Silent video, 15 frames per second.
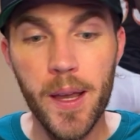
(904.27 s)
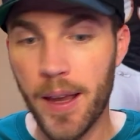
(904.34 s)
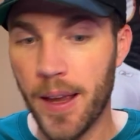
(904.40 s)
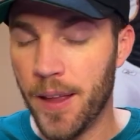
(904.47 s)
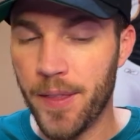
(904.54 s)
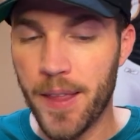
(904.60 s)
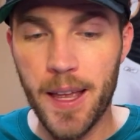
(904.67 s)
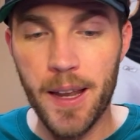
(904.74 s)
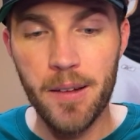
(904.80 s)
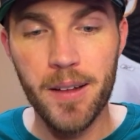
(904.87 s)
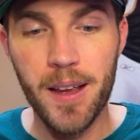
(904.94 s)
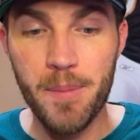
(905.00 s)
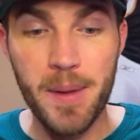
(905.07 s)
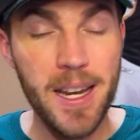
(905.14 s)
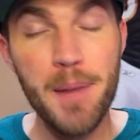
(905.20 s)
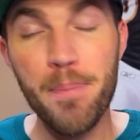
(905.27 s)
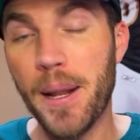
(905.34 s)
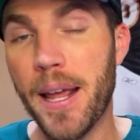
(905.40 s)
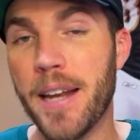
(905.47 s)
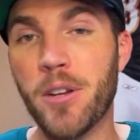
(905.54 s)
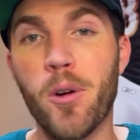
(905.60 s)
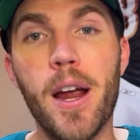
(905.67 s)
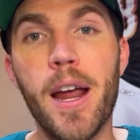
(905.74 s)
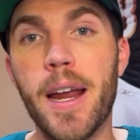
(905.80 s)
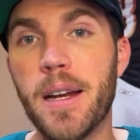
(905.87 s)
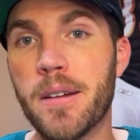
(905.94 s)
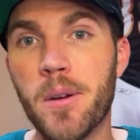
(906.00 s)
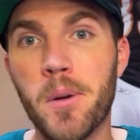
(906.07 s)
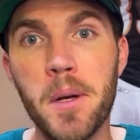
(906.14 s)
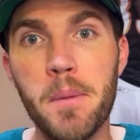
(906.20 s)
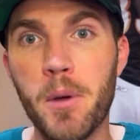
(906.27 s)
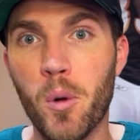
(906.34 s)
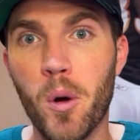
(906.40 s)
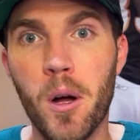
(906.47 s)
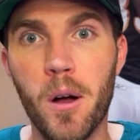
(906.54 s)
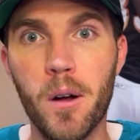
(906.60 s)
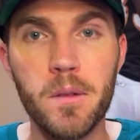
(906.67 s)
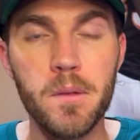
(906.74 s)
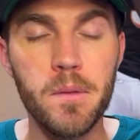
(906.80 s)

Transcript: And then, I mean, he played great. Don't get me wrong.